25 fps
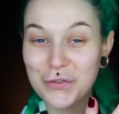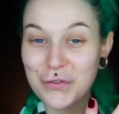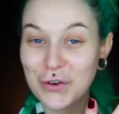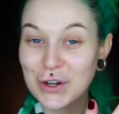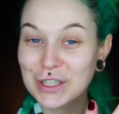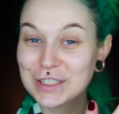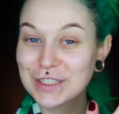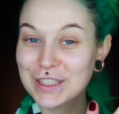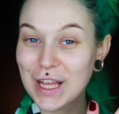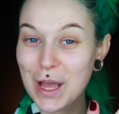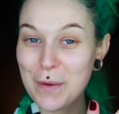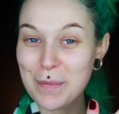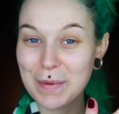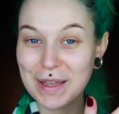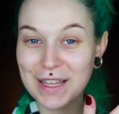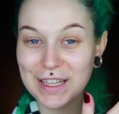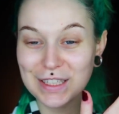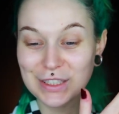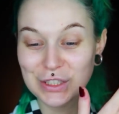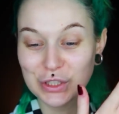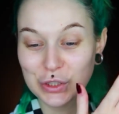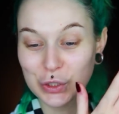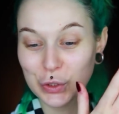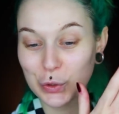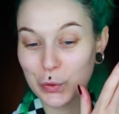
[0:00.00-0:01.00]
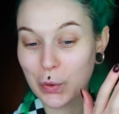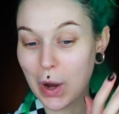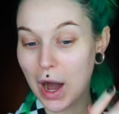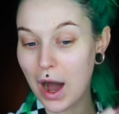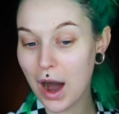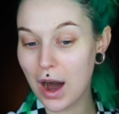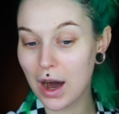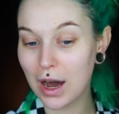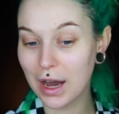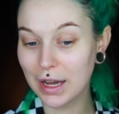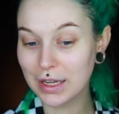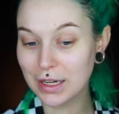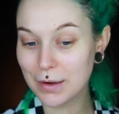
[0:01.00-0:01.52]
First step is to
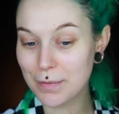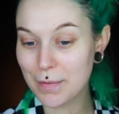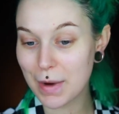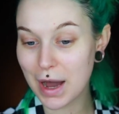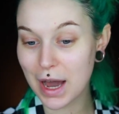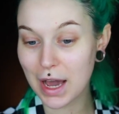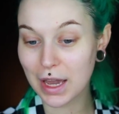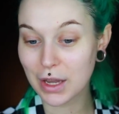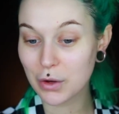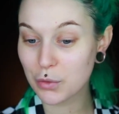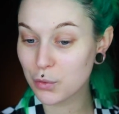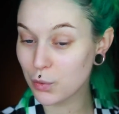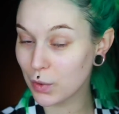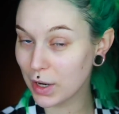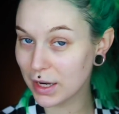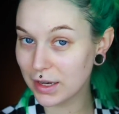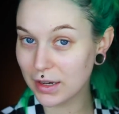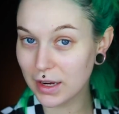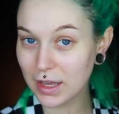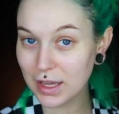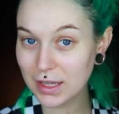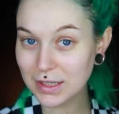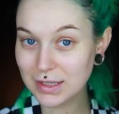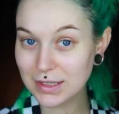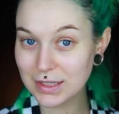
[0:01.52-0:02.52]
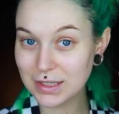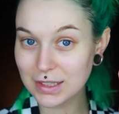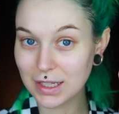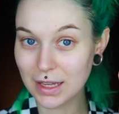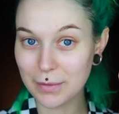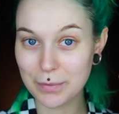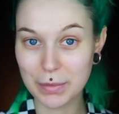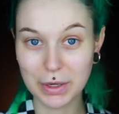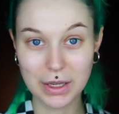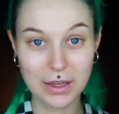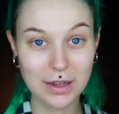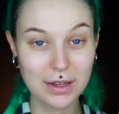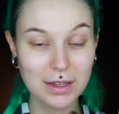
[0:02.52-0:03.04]
hide my redness
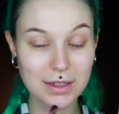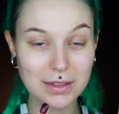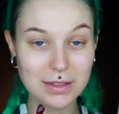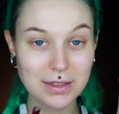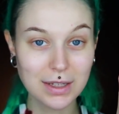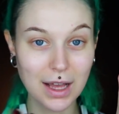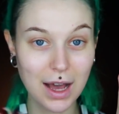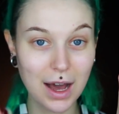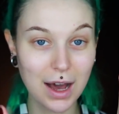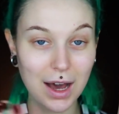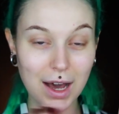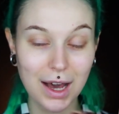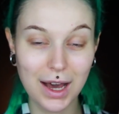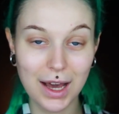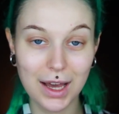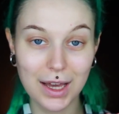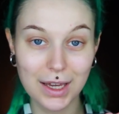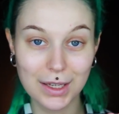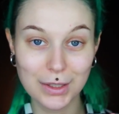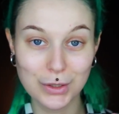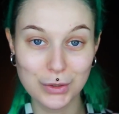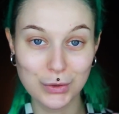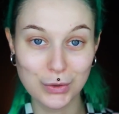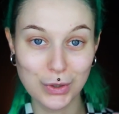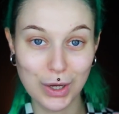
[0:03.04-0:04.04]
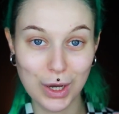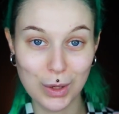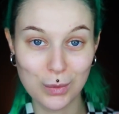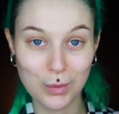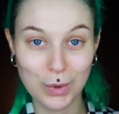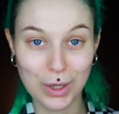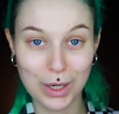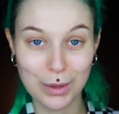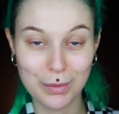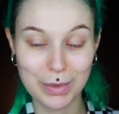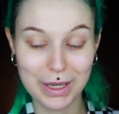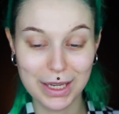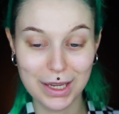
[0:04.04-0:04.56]
because I do not
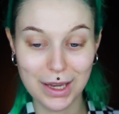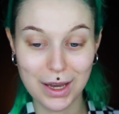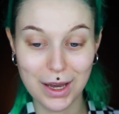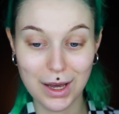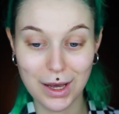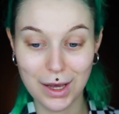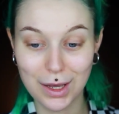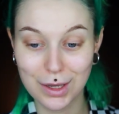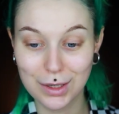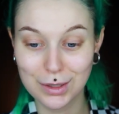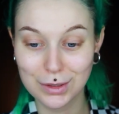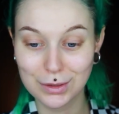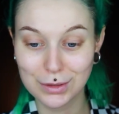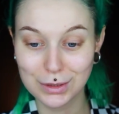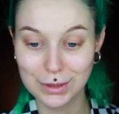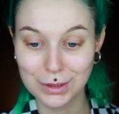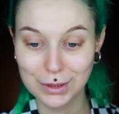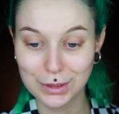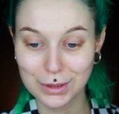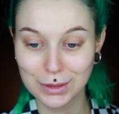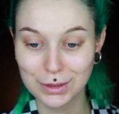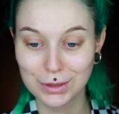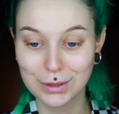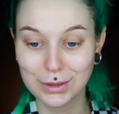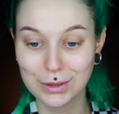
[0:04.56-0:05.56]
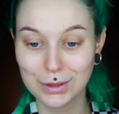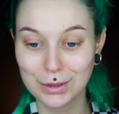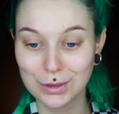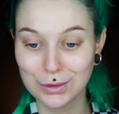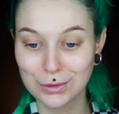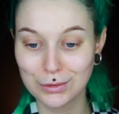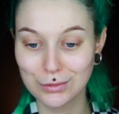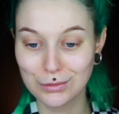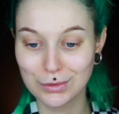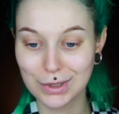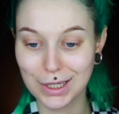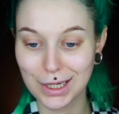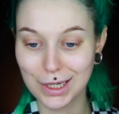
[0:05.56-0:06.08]
want to be a
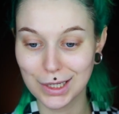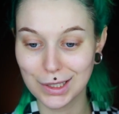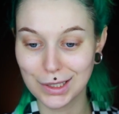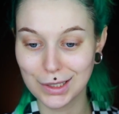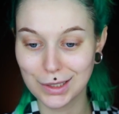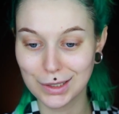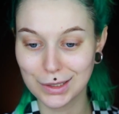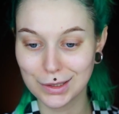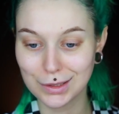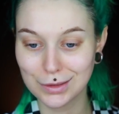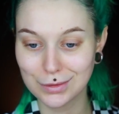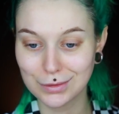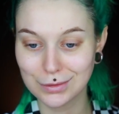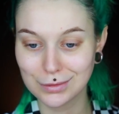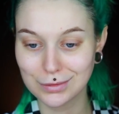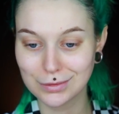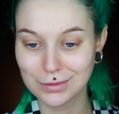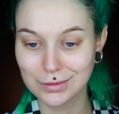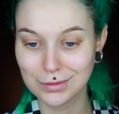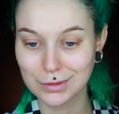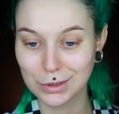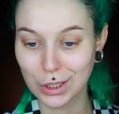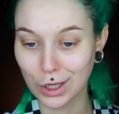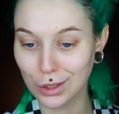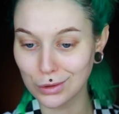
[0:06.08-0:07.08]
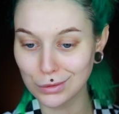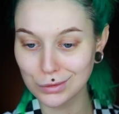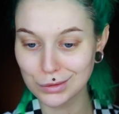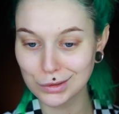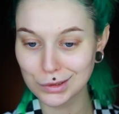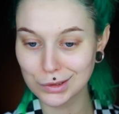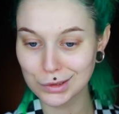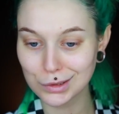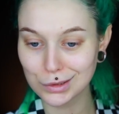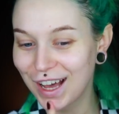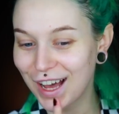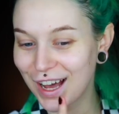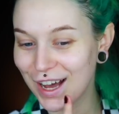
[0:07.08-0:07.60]
red
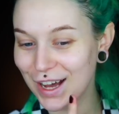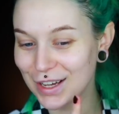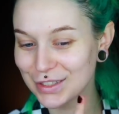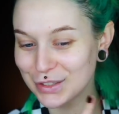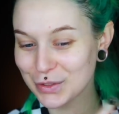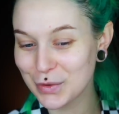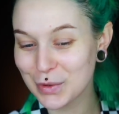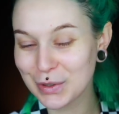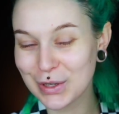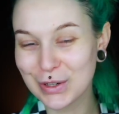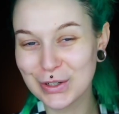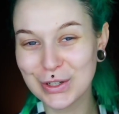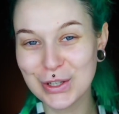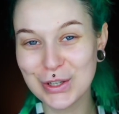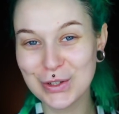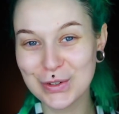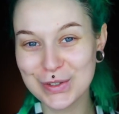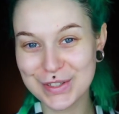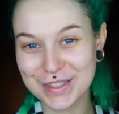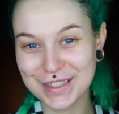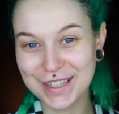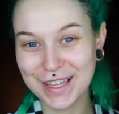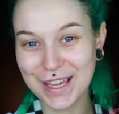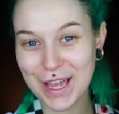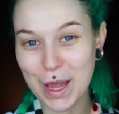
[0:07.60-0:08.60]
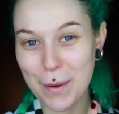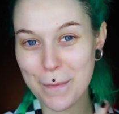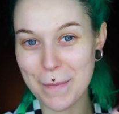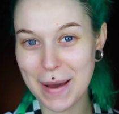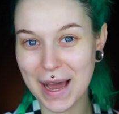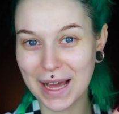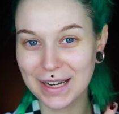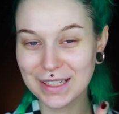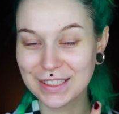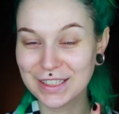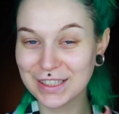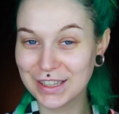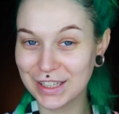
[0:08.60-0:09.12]
ghost. So I'm going to use the
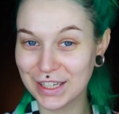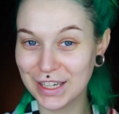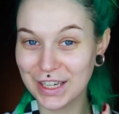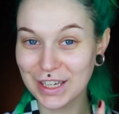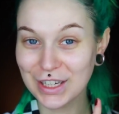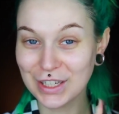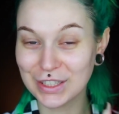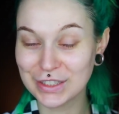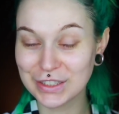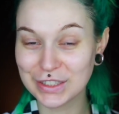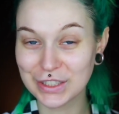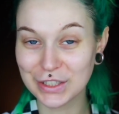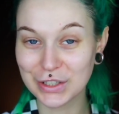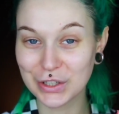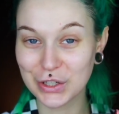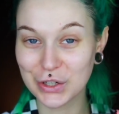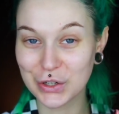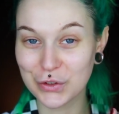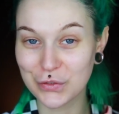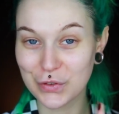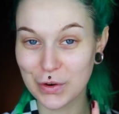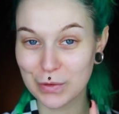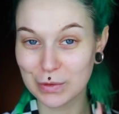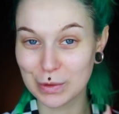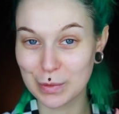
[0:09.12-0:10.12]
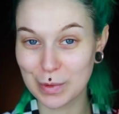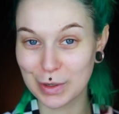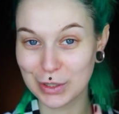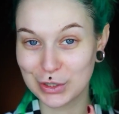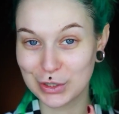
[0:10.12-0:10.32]
matte clay concealer from The